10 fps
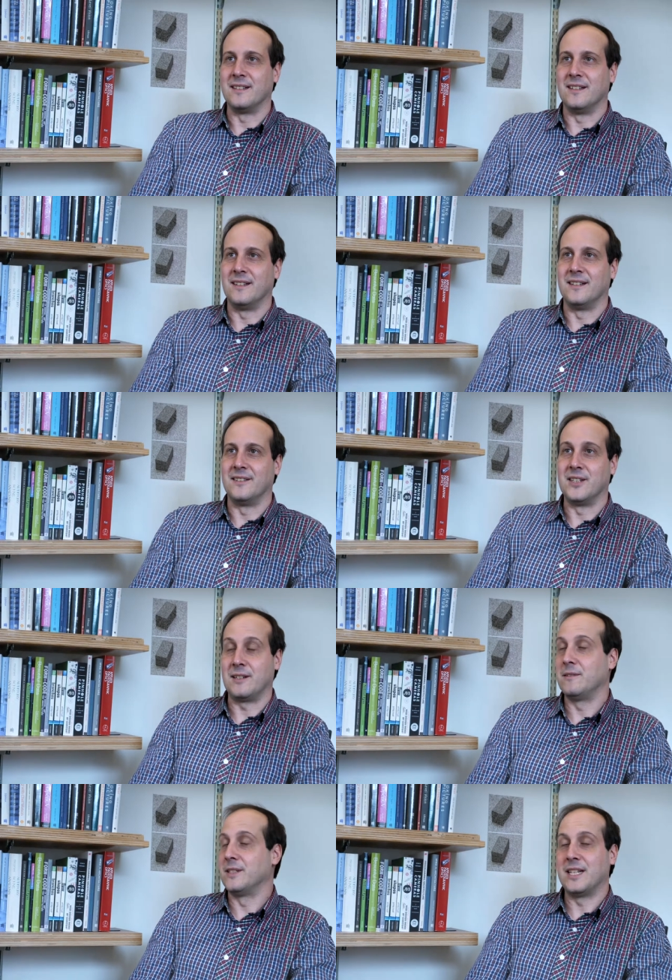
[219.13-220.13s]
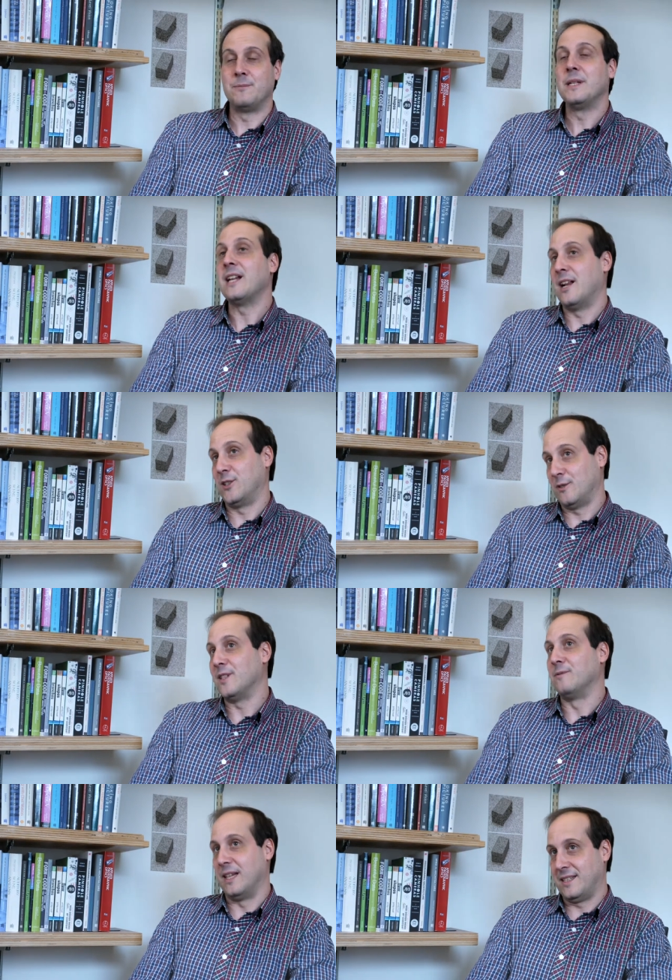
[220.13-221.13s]
Uh, there, has been a lot of
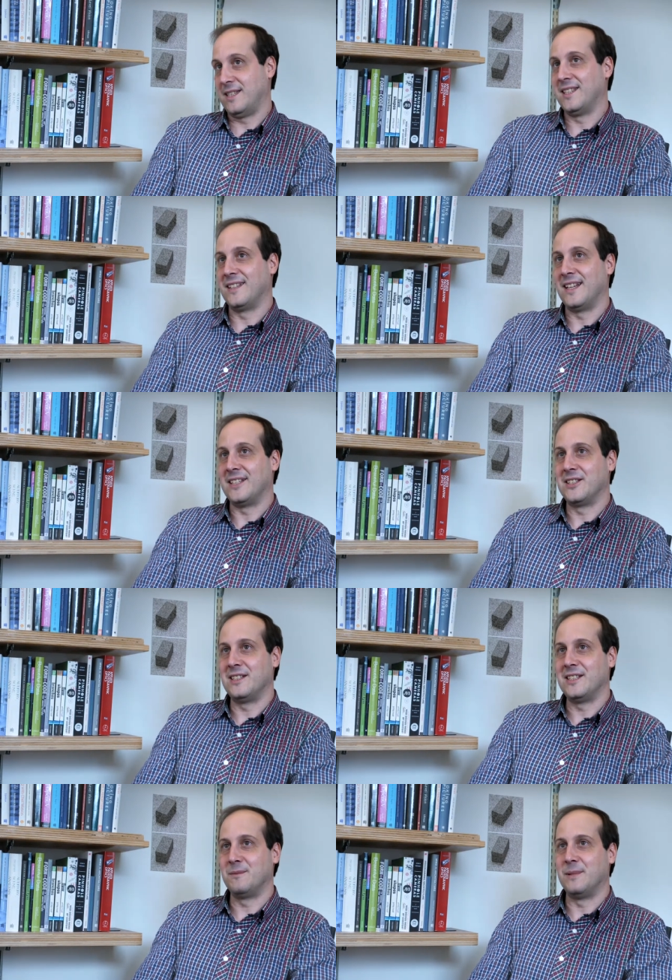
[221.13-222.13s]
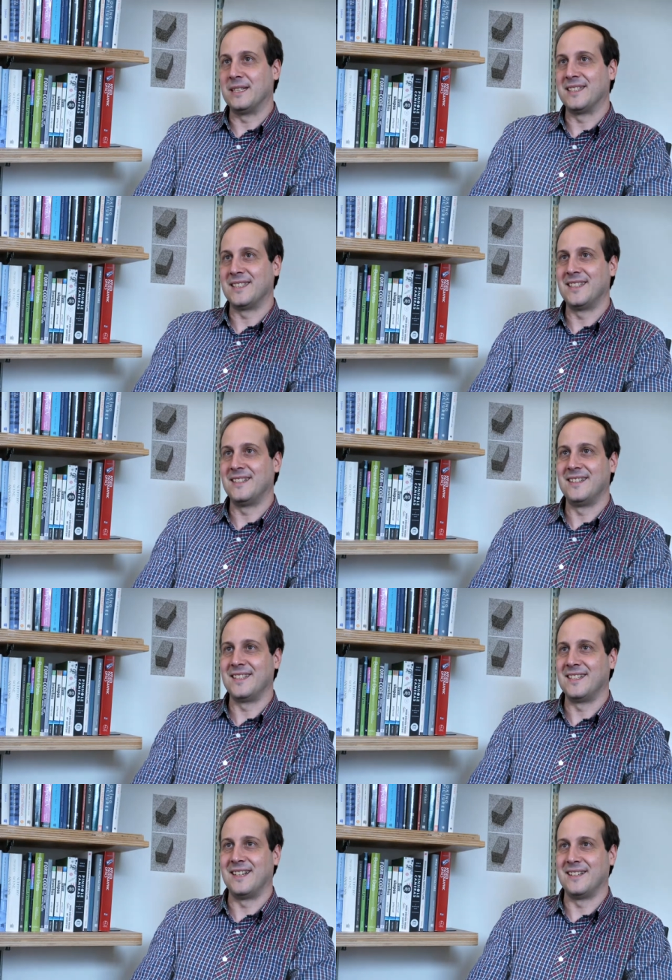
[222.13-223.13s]
advances in the last years, but still
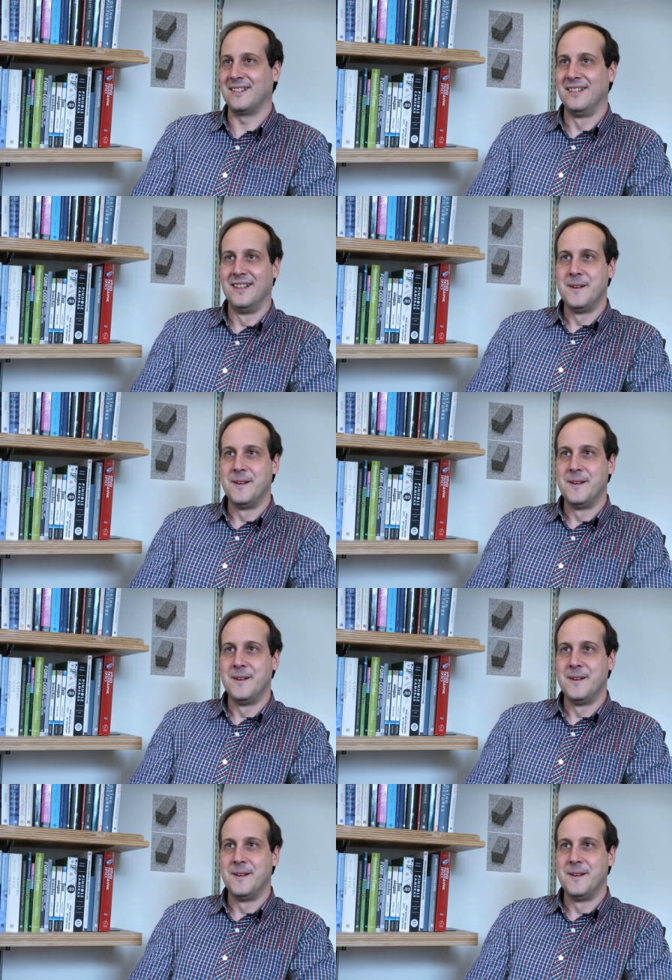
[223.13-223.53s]
it's like